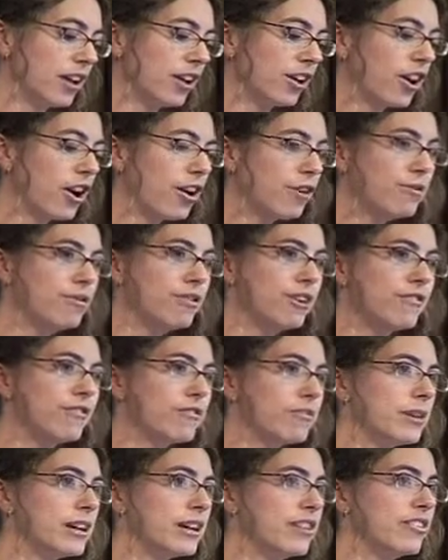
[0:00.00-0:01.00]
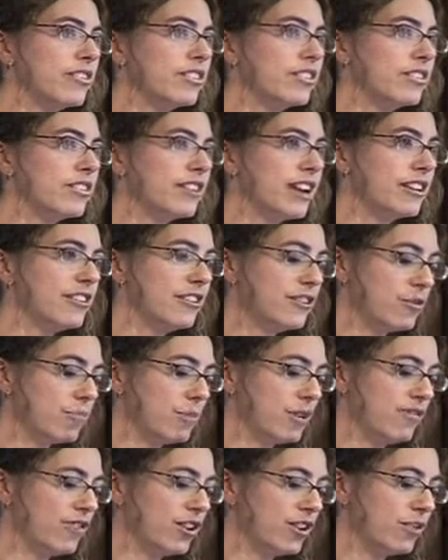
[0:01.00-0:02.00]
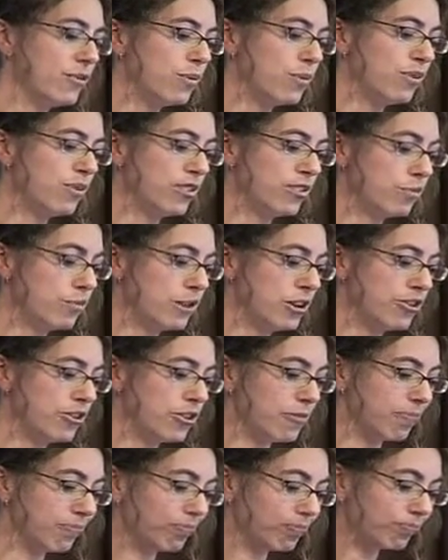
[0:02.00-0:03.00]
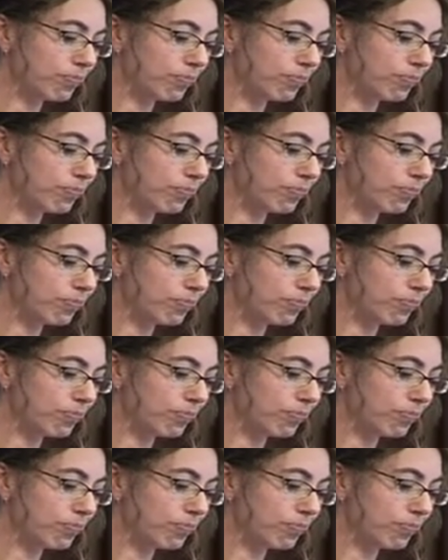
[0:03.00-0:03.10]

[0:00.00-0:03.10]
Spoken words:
cold information tended to be viewed with suspicion.